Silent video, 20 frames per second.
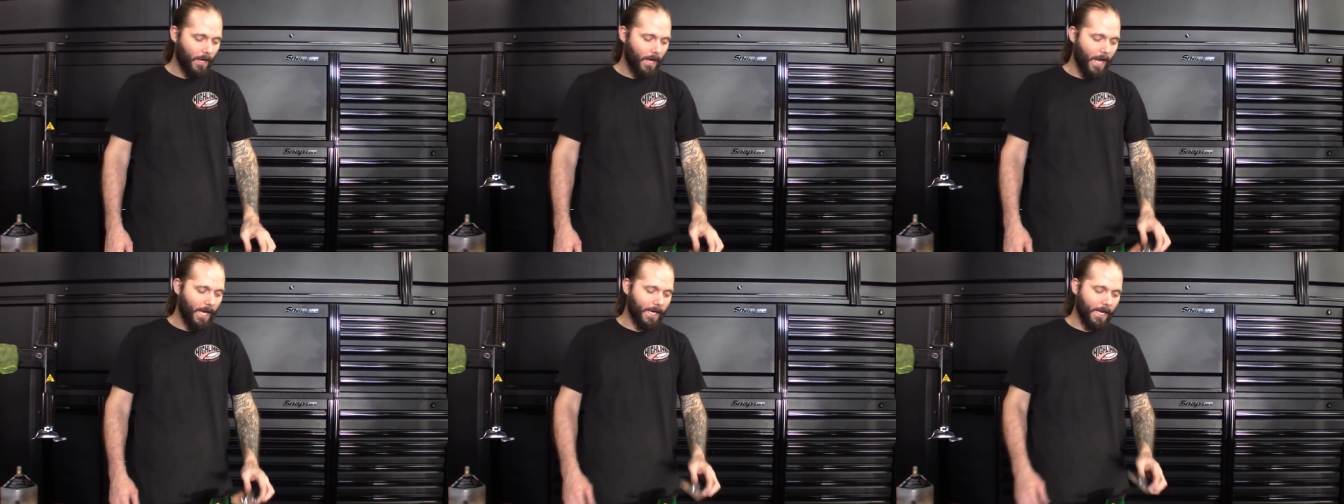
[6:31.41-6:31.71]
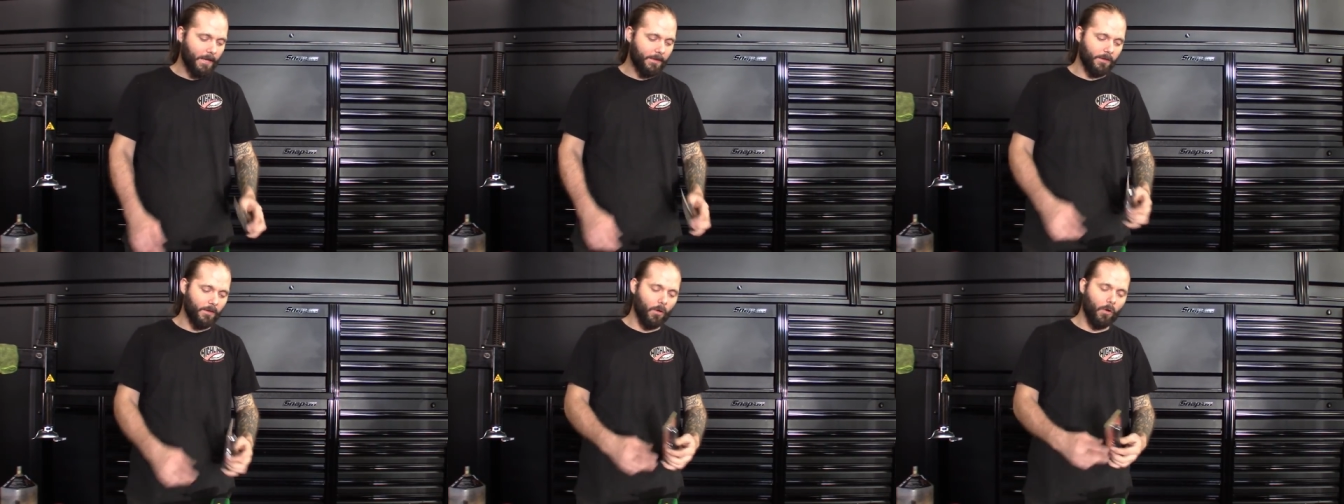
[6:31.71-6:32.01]
I
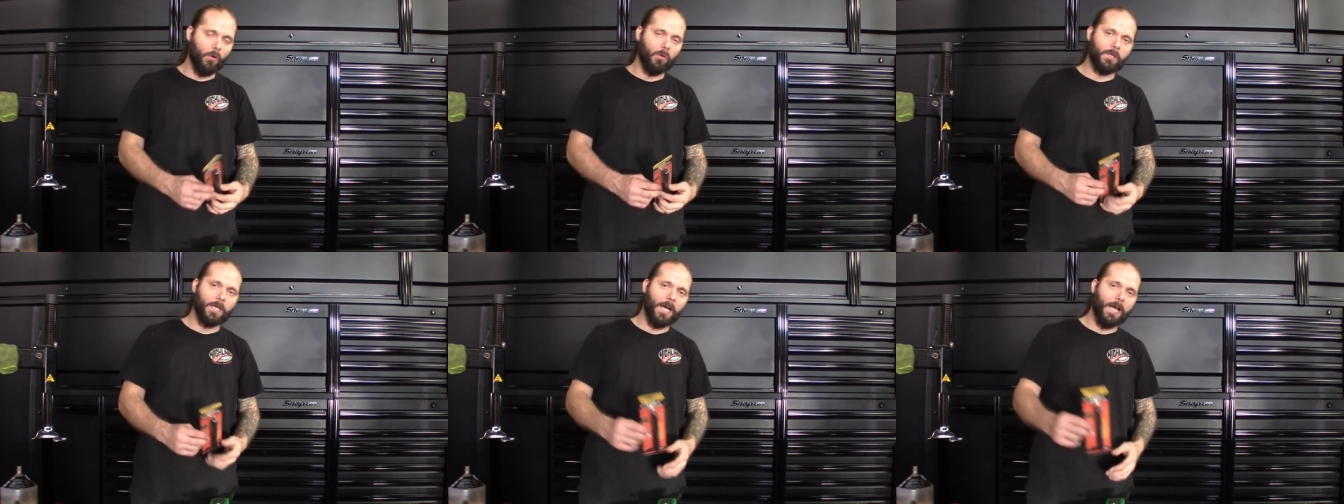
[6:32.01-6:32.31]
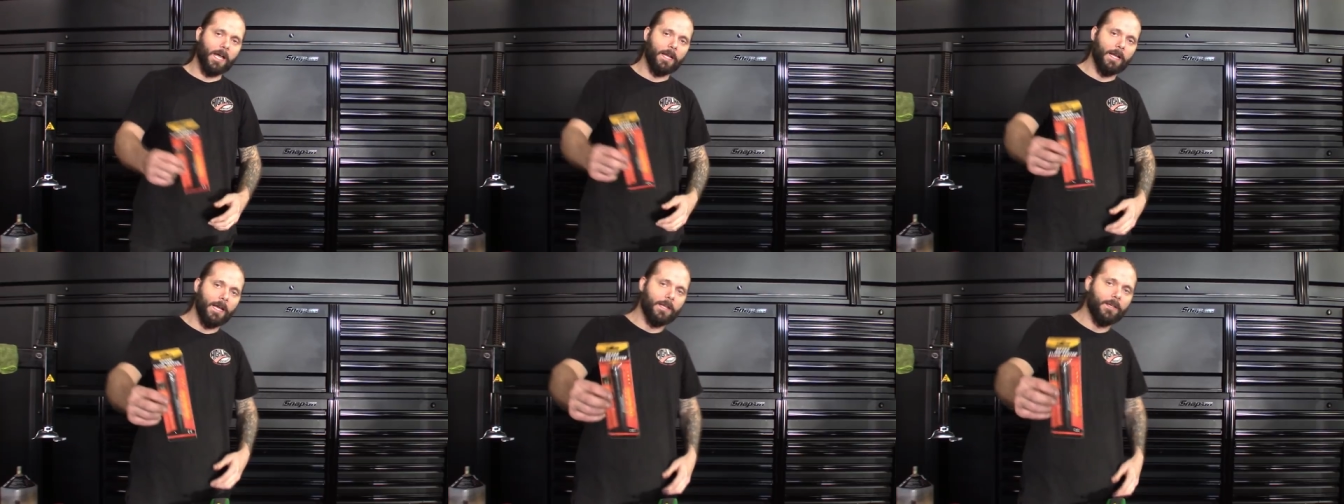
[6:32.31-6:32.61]
got the old
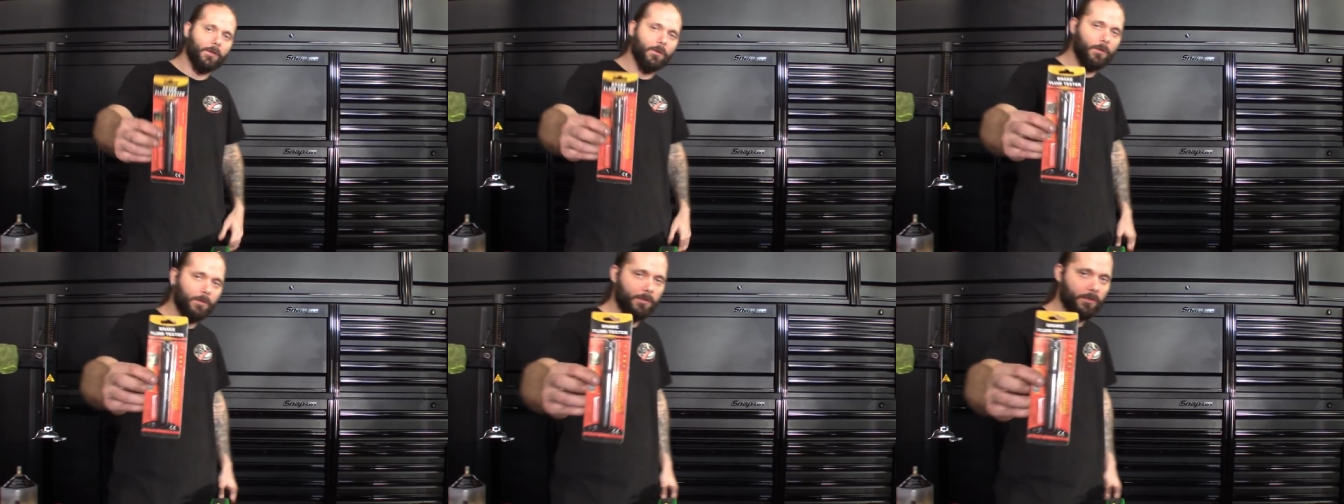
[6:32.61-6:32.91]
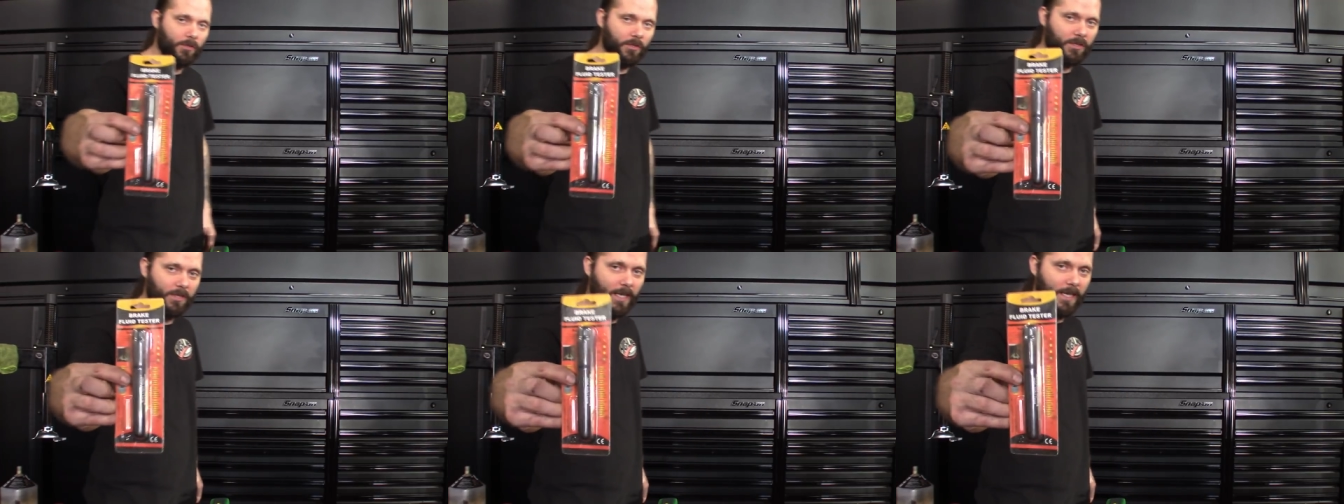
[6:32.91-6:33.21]
kind I use,
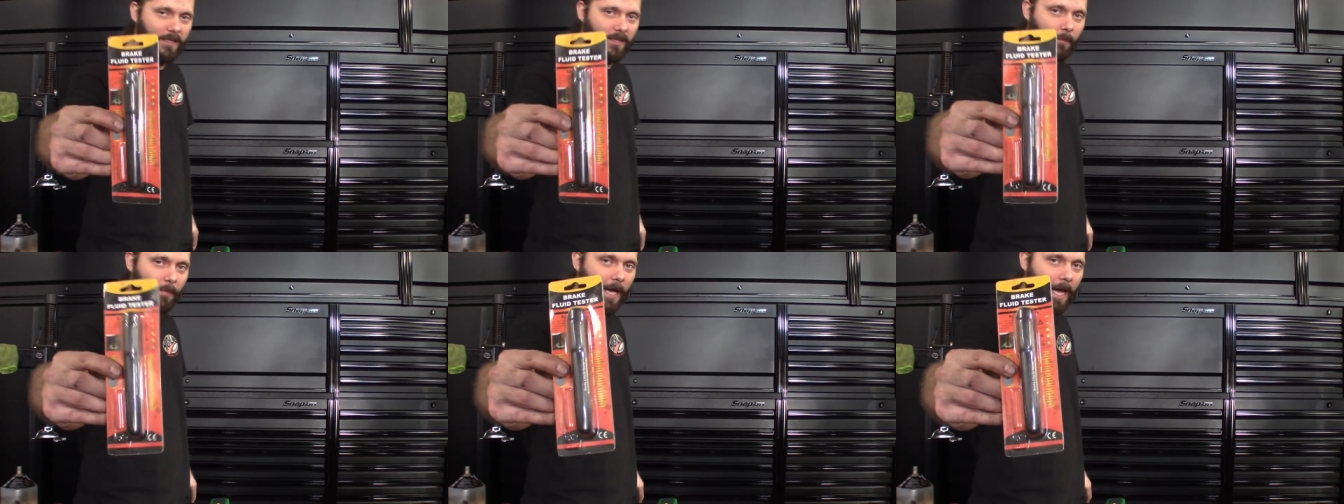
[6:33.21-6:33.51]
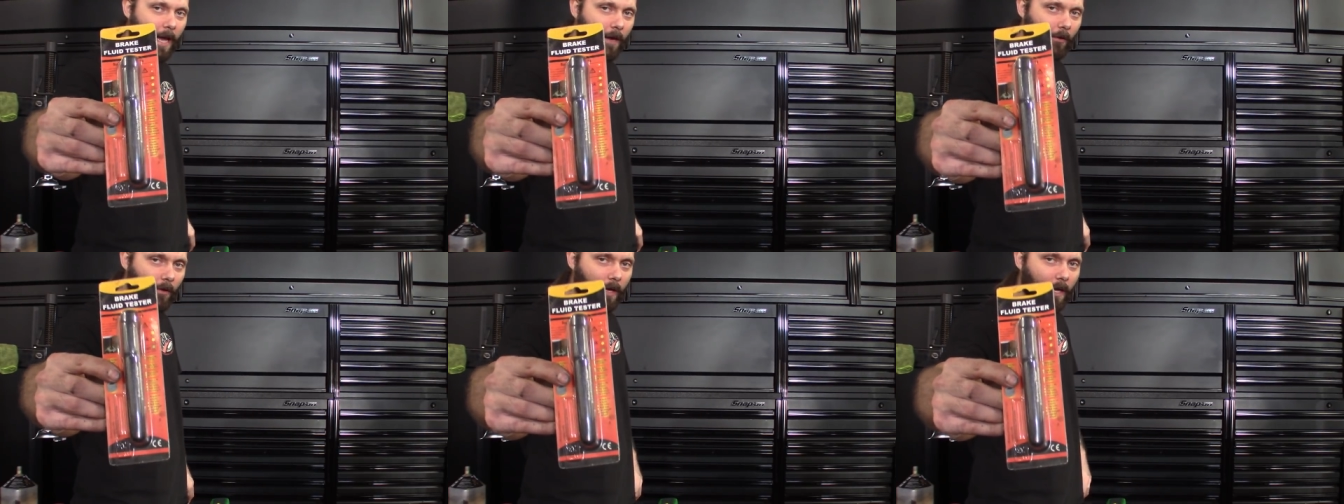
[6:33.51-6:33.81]
just takes a
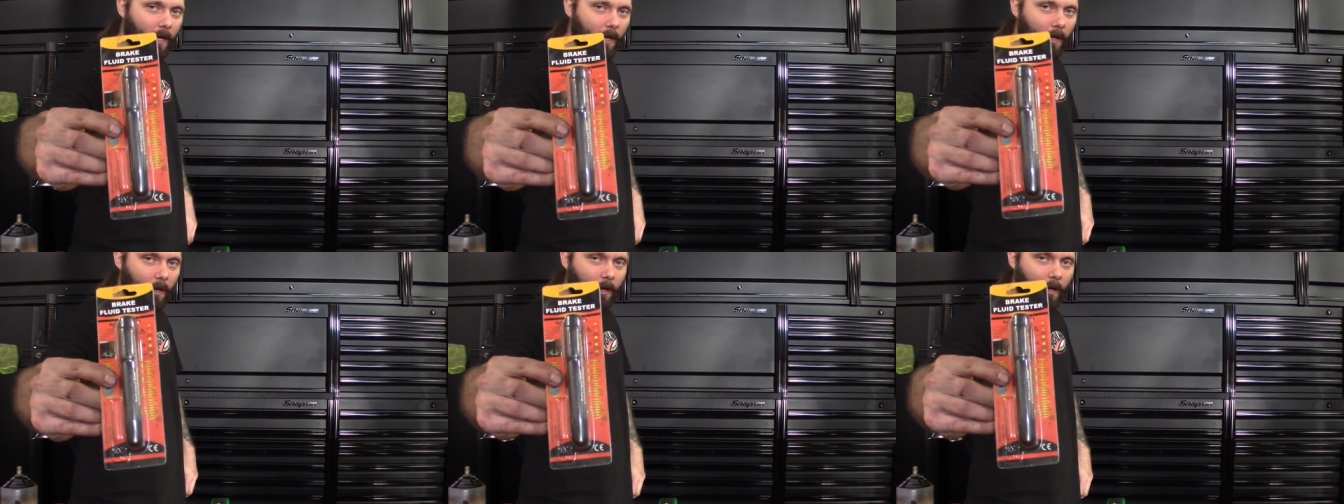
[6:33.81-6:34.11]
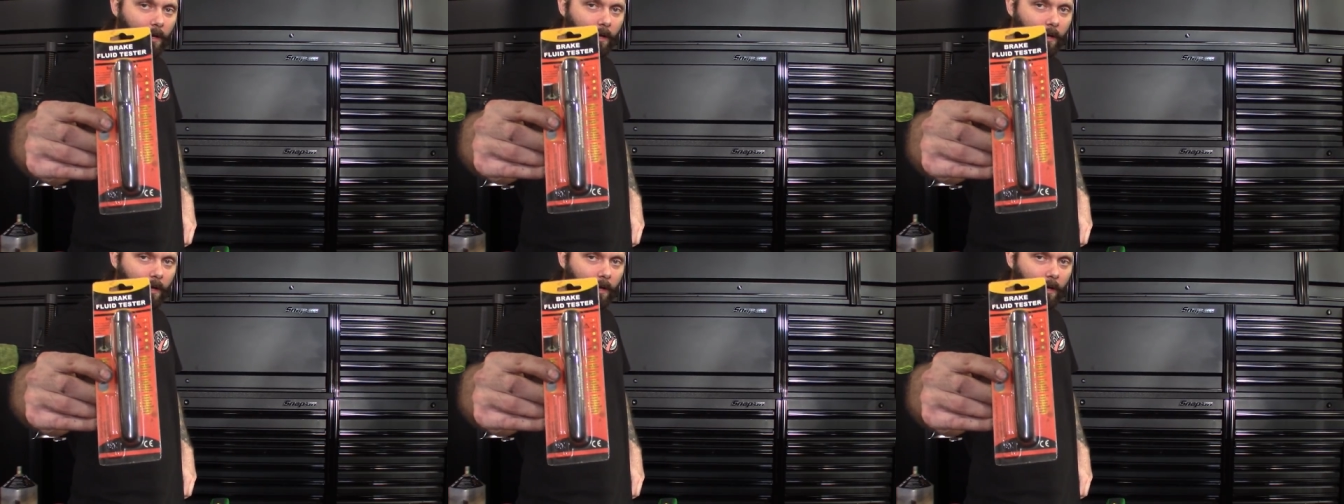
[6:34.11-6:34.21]
battery,